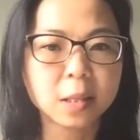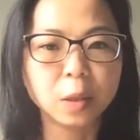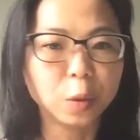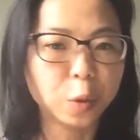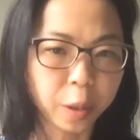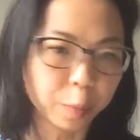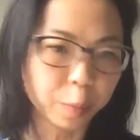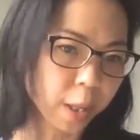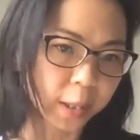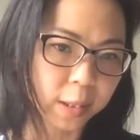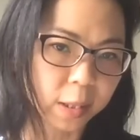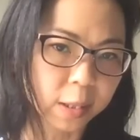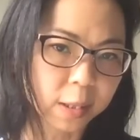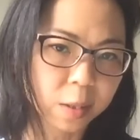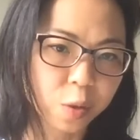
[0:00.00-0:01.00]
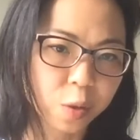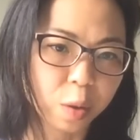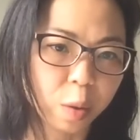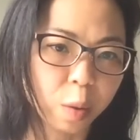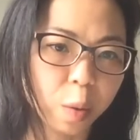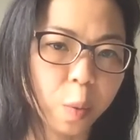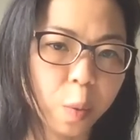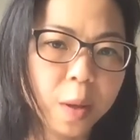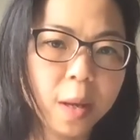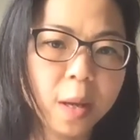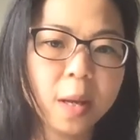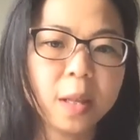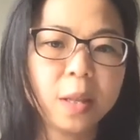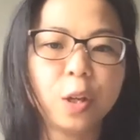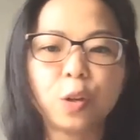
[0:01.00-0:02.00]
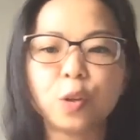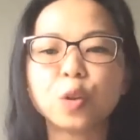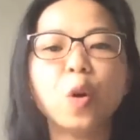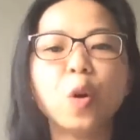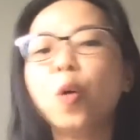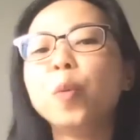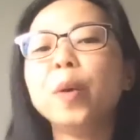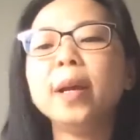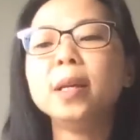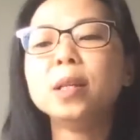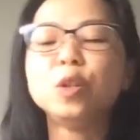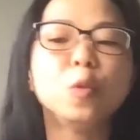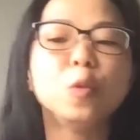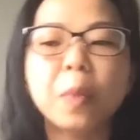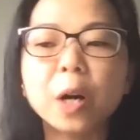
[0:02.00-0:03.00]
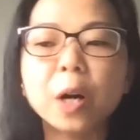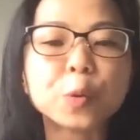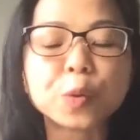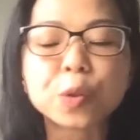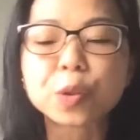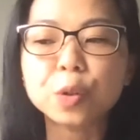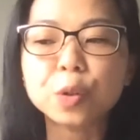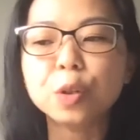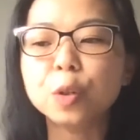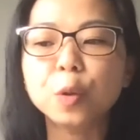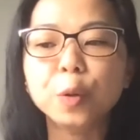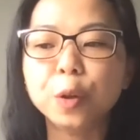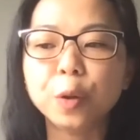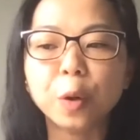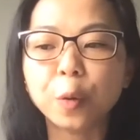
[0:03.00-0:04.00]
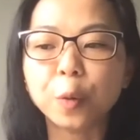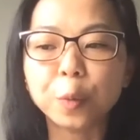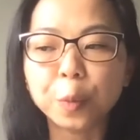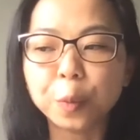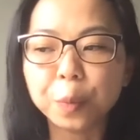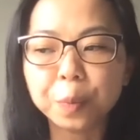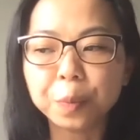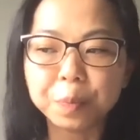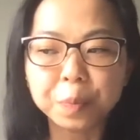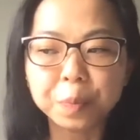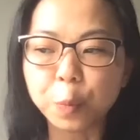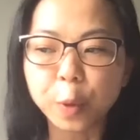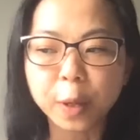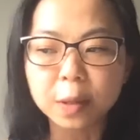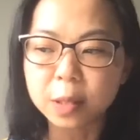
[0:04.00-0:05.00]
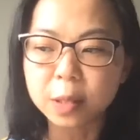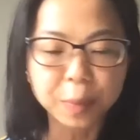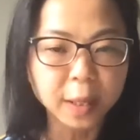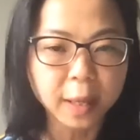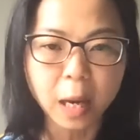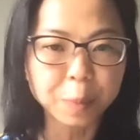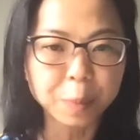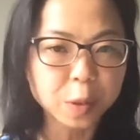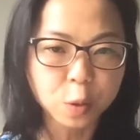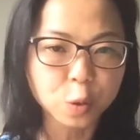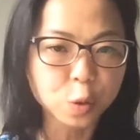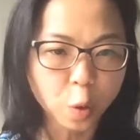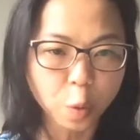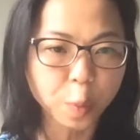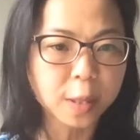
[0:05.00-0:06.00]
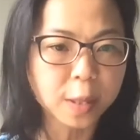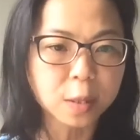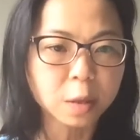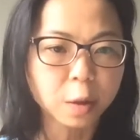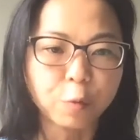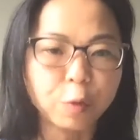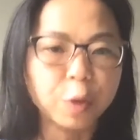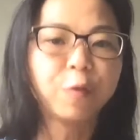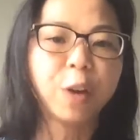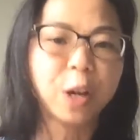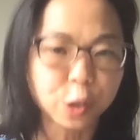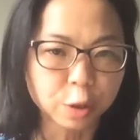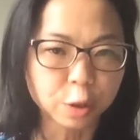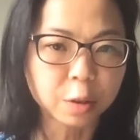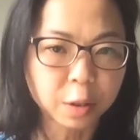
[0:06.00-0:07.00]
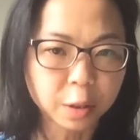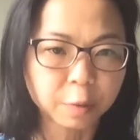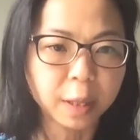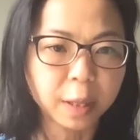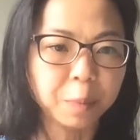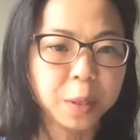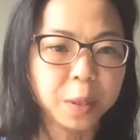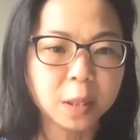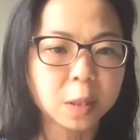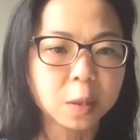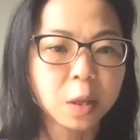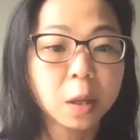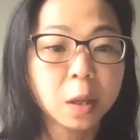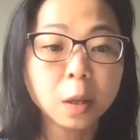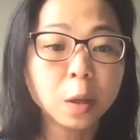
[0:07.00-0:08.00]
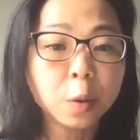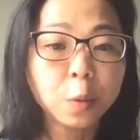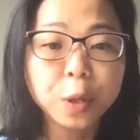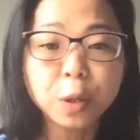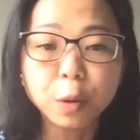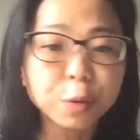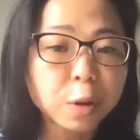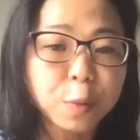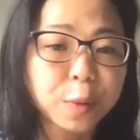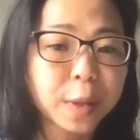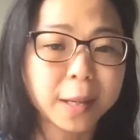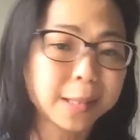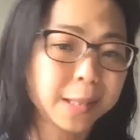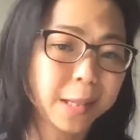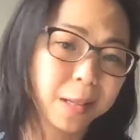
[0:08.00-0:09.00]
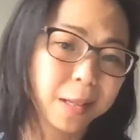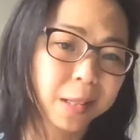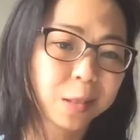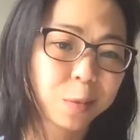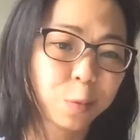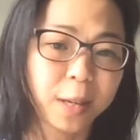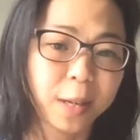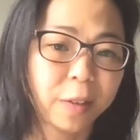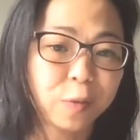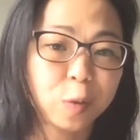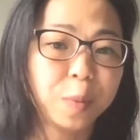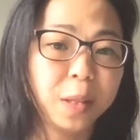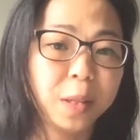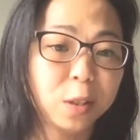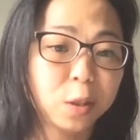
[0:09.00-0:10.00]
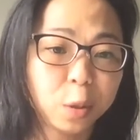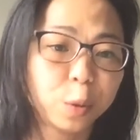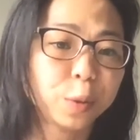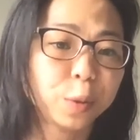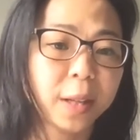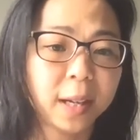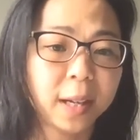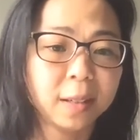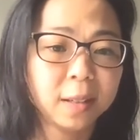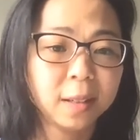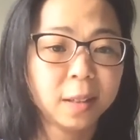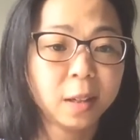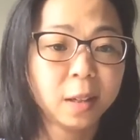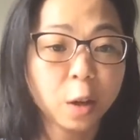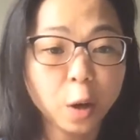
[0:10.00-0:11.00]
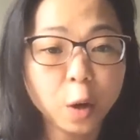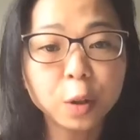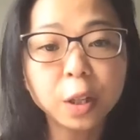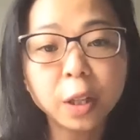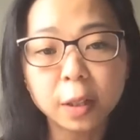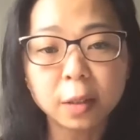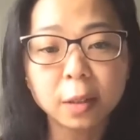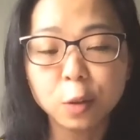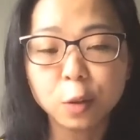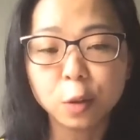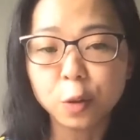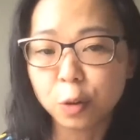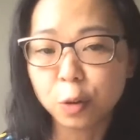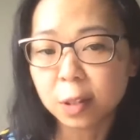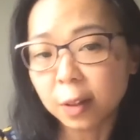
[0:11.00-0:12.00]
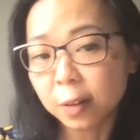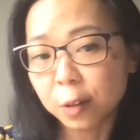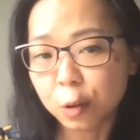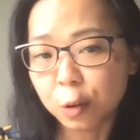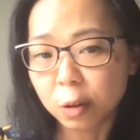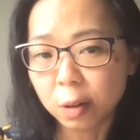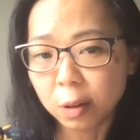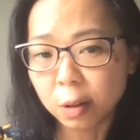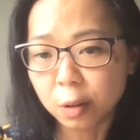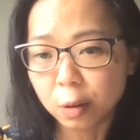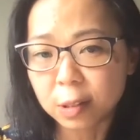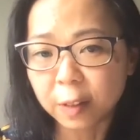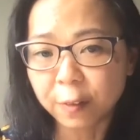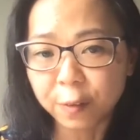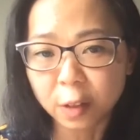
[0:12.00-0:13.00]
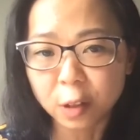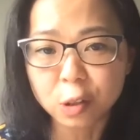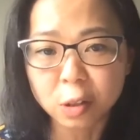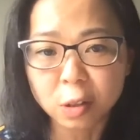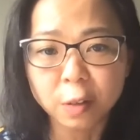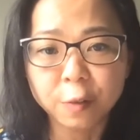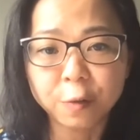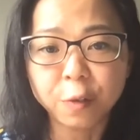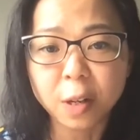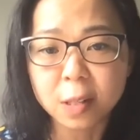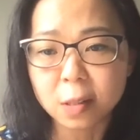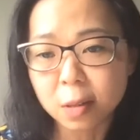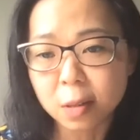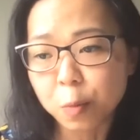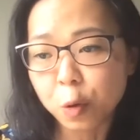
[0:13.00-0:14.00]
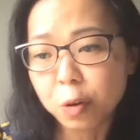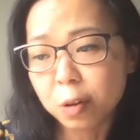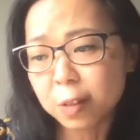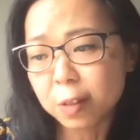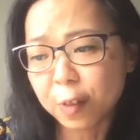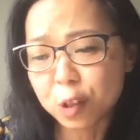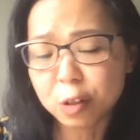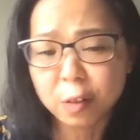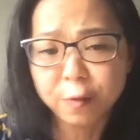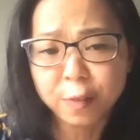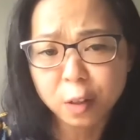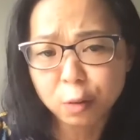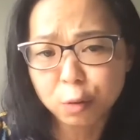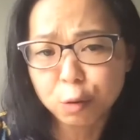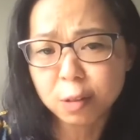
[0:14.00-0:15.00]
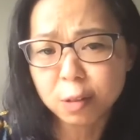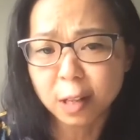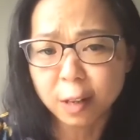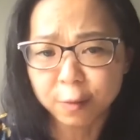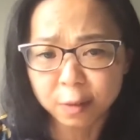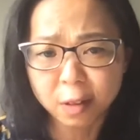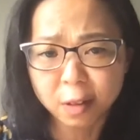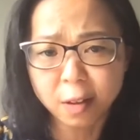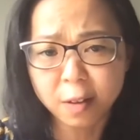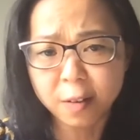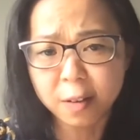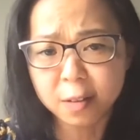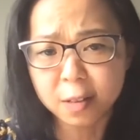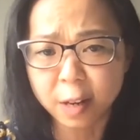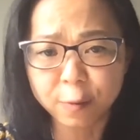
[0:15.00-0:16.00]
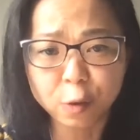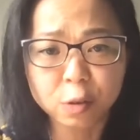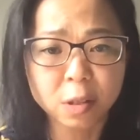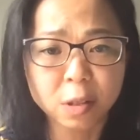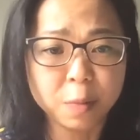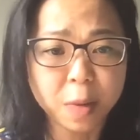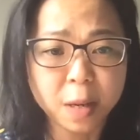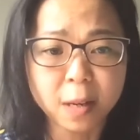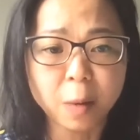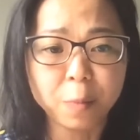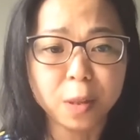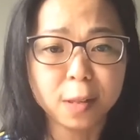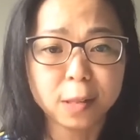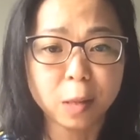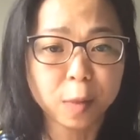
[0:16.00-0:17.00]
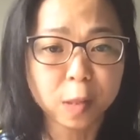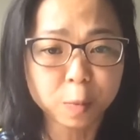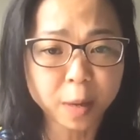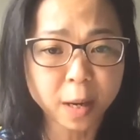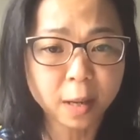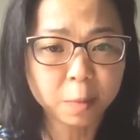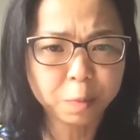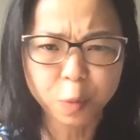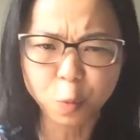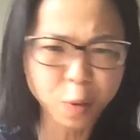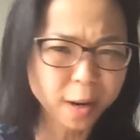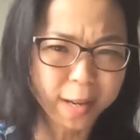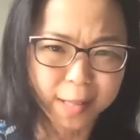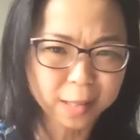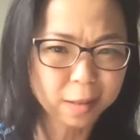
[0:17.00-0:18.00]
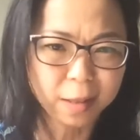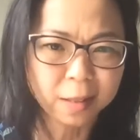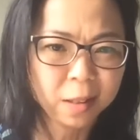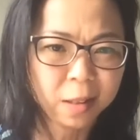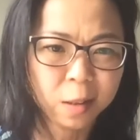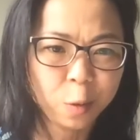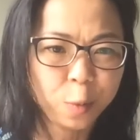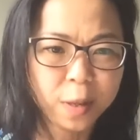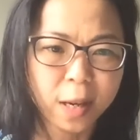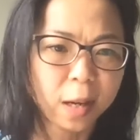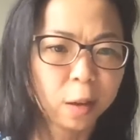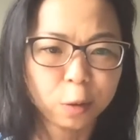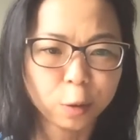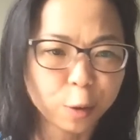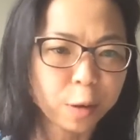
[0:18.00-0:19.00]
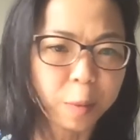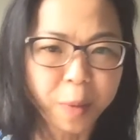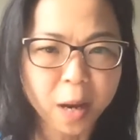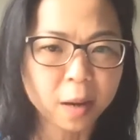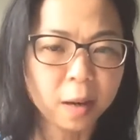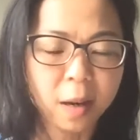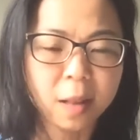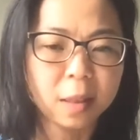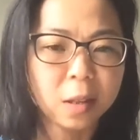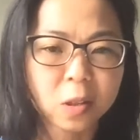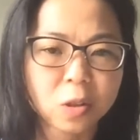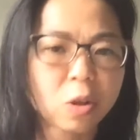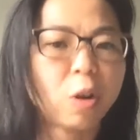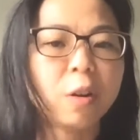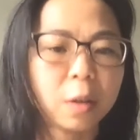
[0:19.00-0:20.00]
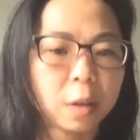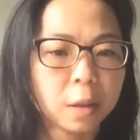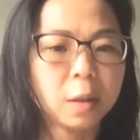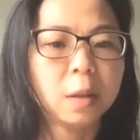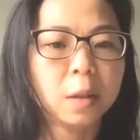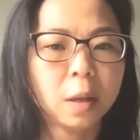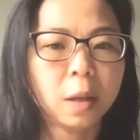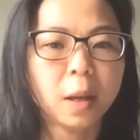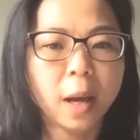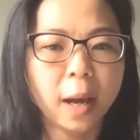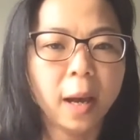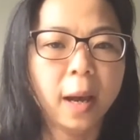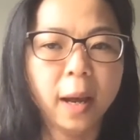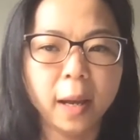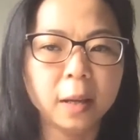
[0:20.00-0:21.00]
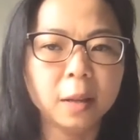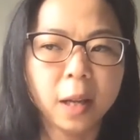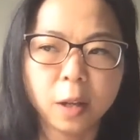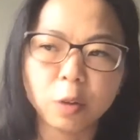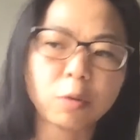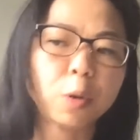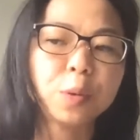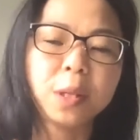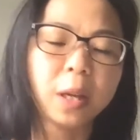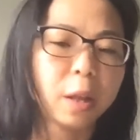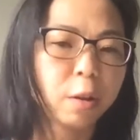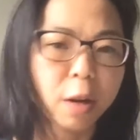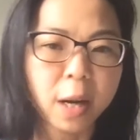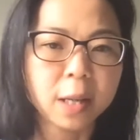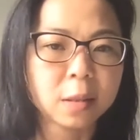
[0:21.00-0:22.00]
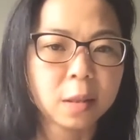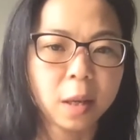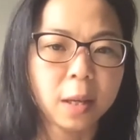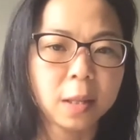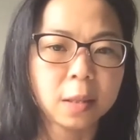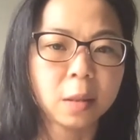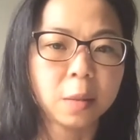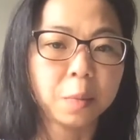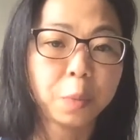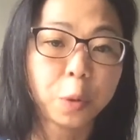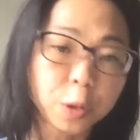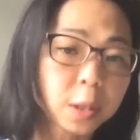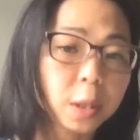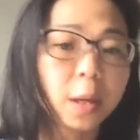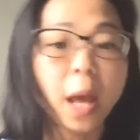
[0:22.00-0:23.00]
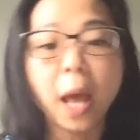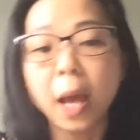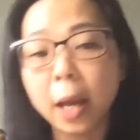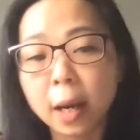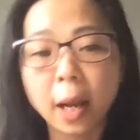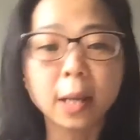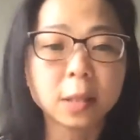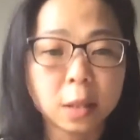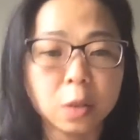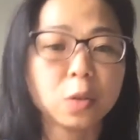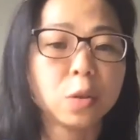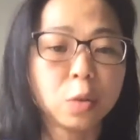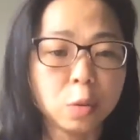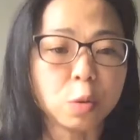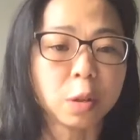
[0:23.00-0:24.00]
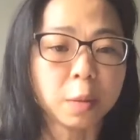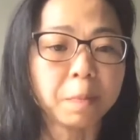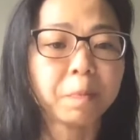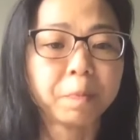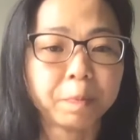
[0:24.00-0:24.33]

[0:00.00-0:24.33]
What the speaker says: learning process. So there's always new modules to do, when something happens, there's always a refresher, right? Because we don't know that it's in us. We have to be told that, oh, look, your definition of racism or your definition of inclusion and diversity may not be the same as mine, but why isn't it? We got to learn about it and then start and grow together as a person and as an institution.